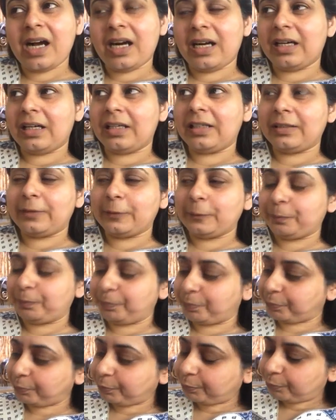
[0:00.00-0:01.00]
Um,
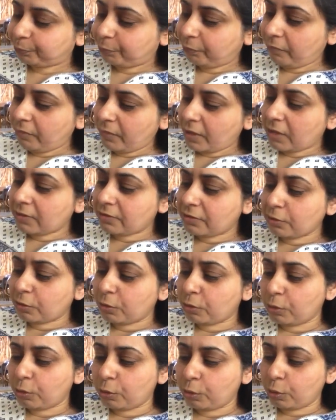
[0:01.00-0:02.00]

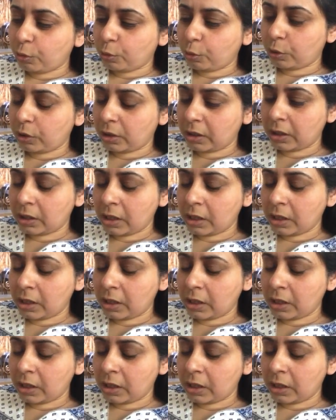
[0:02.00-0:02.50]
so,